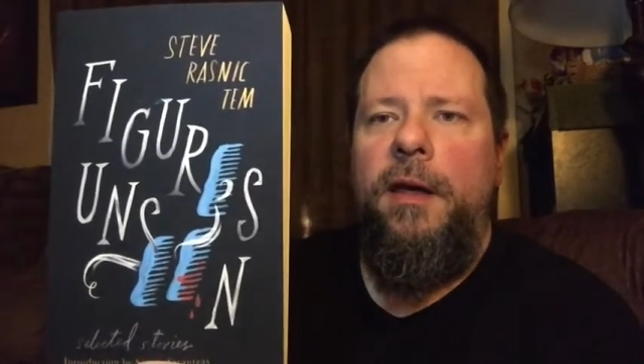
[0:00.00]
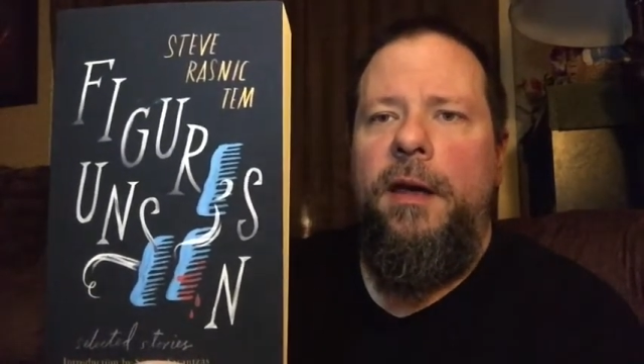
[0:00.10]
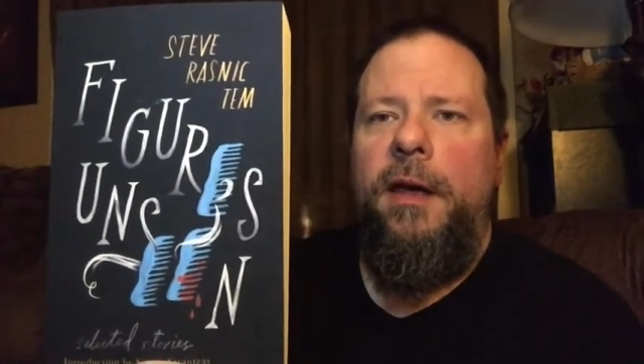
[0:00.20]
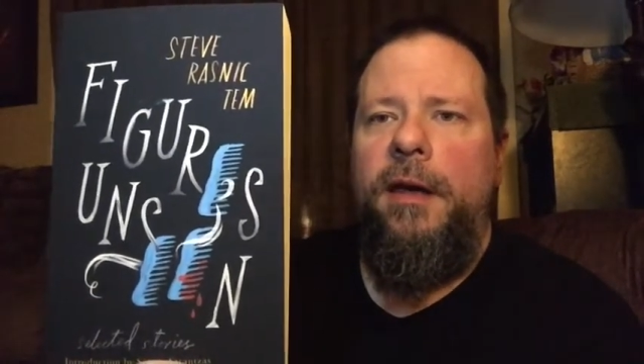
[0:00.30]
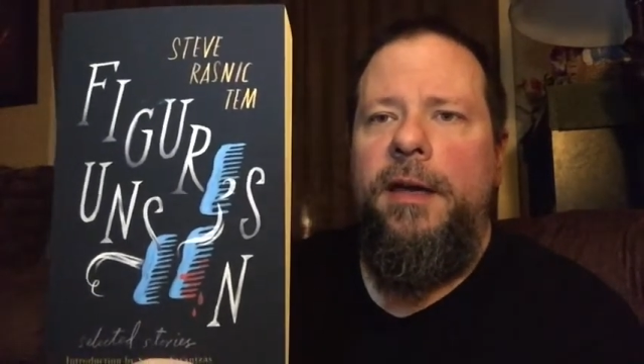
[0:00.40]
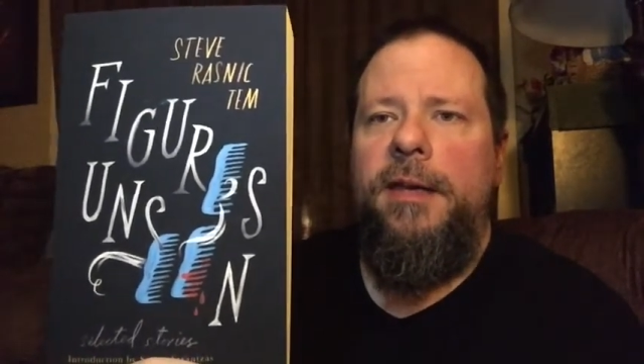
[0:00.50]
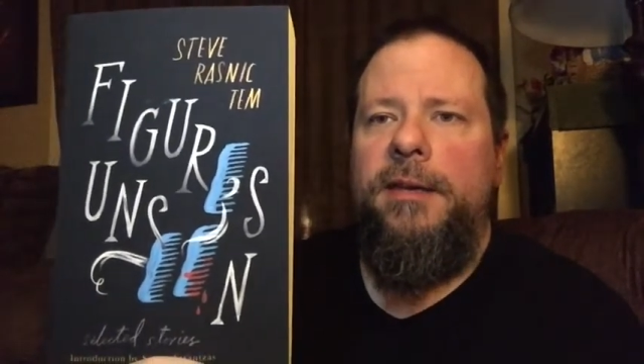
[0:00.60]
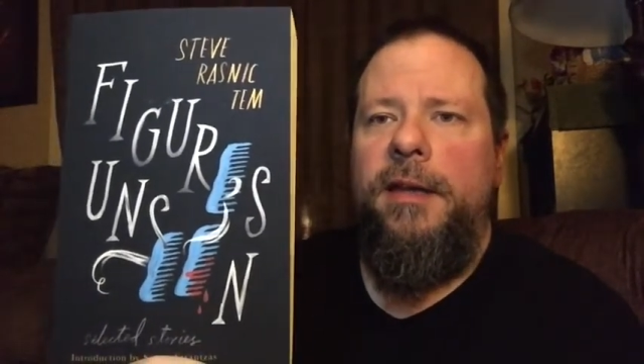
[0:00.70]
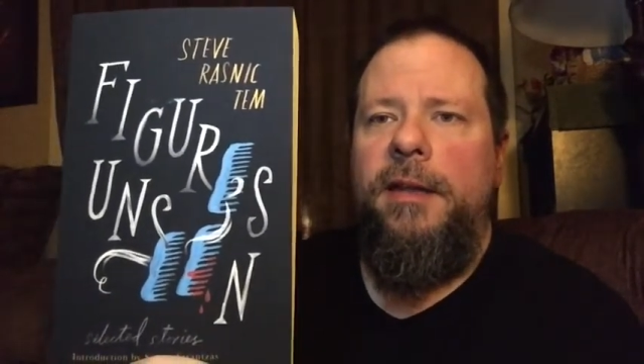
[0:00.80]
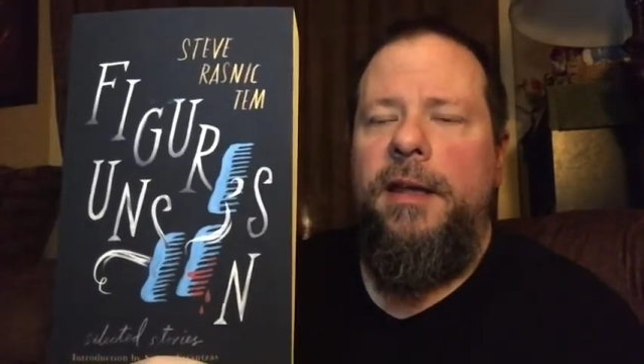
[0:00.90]
And he
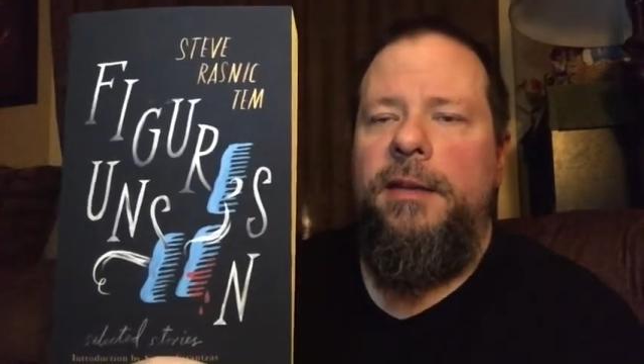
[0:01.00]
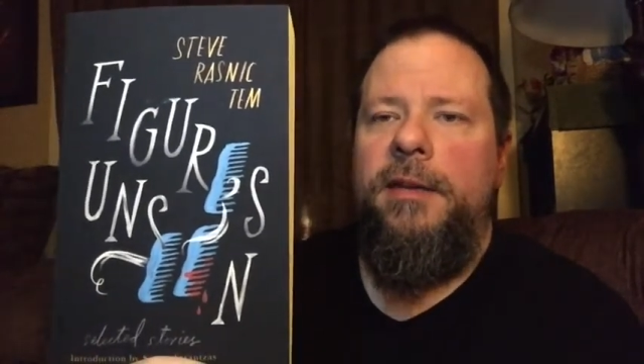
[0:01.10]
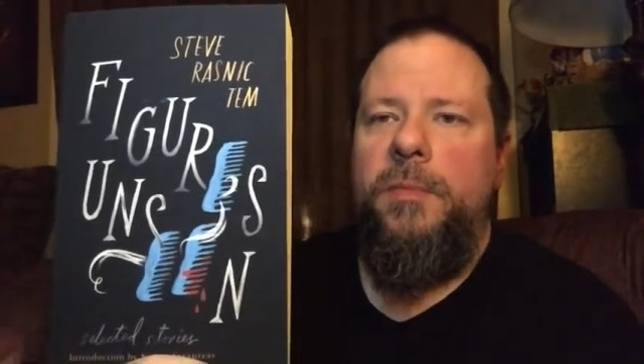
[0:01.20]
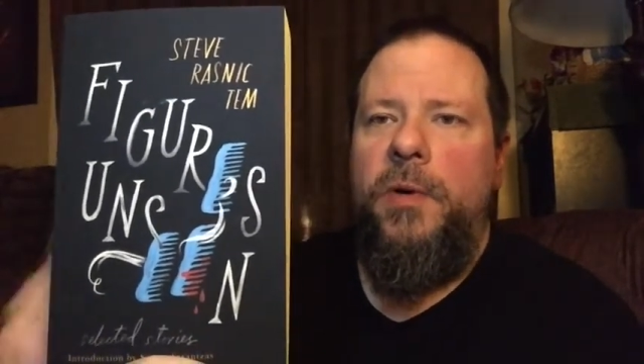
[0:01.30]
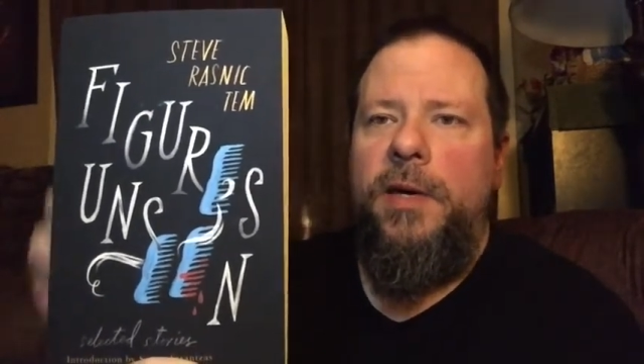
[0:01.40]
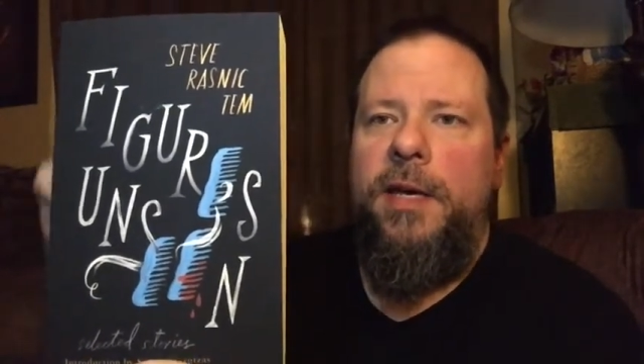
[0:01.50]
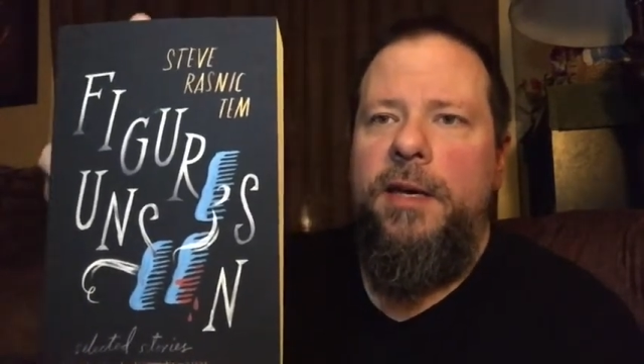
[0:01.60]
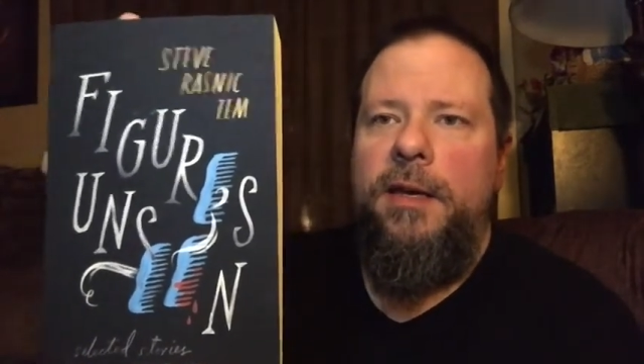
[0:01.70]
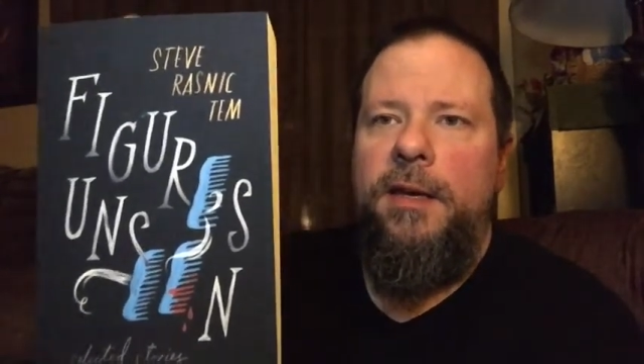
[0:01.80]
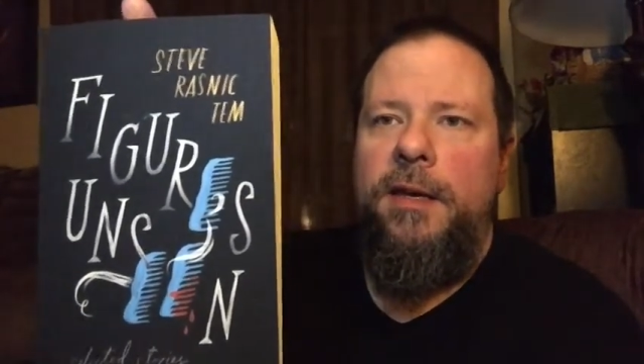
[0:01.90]
said that this book,
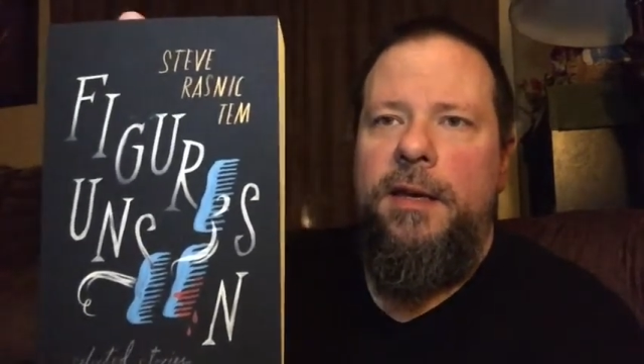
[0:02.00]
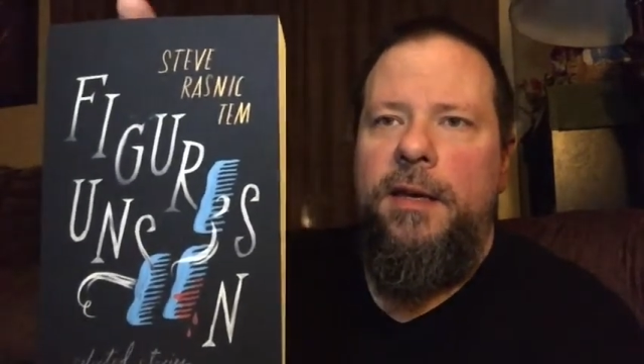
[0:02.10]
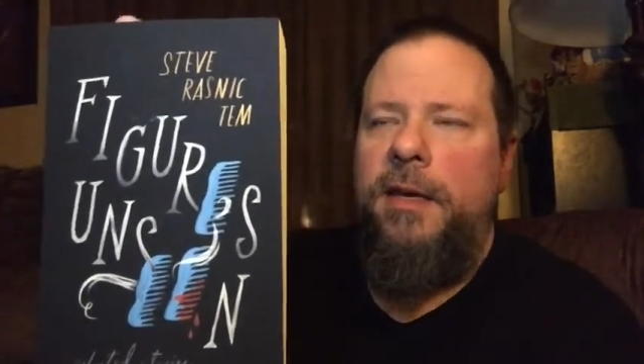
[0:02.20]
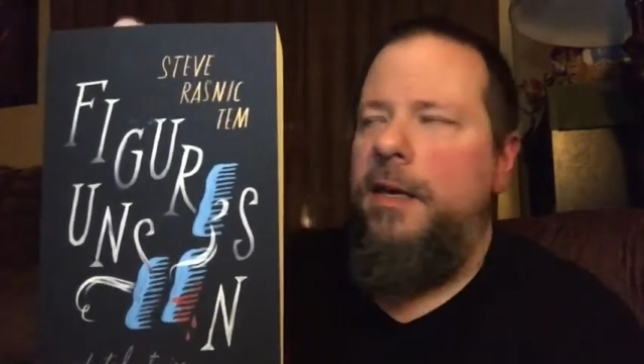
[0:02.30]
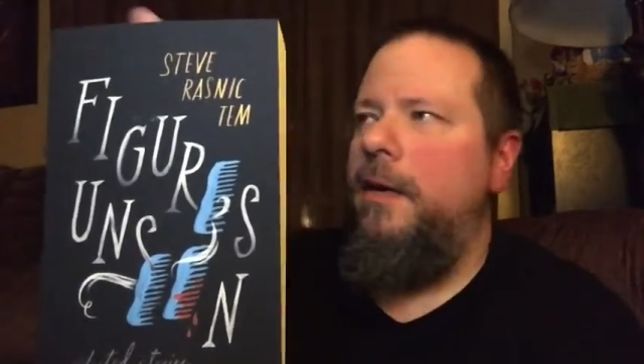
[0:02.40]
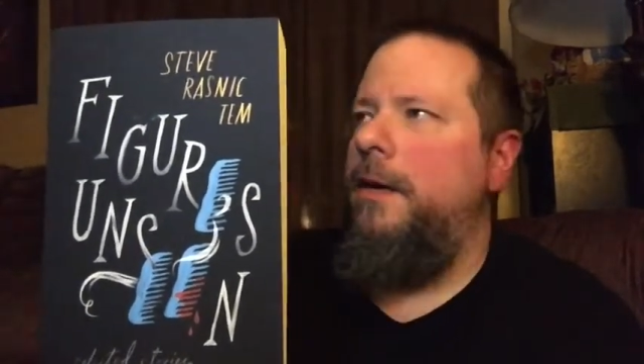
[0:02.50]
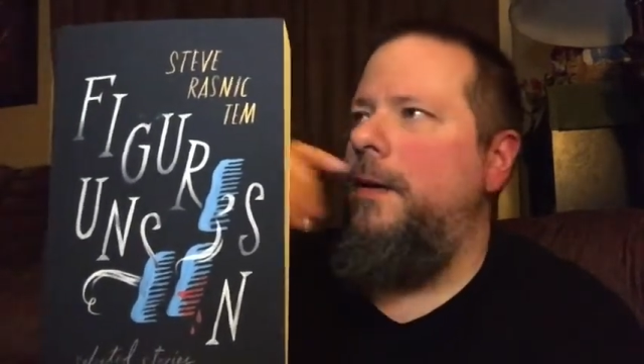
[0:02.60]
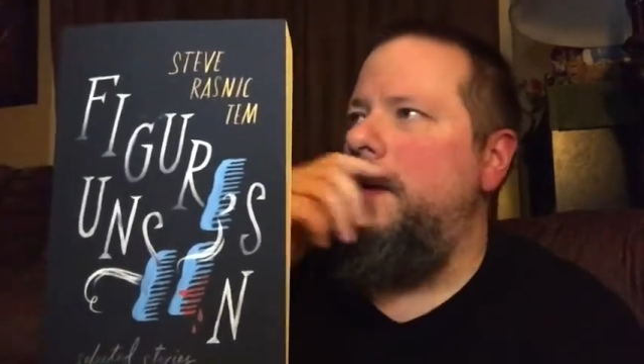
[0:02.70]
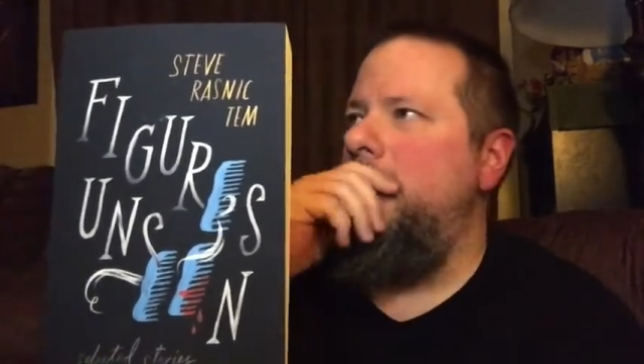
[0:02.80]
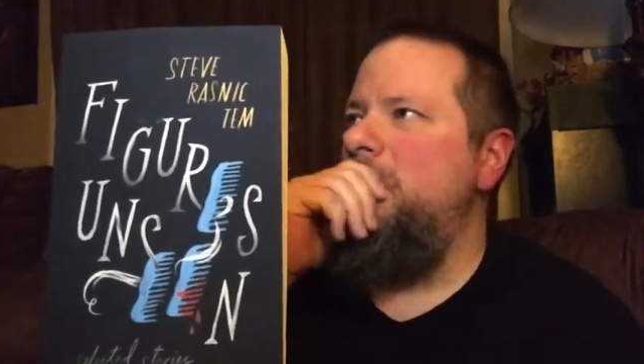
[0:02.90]
he, he, uh,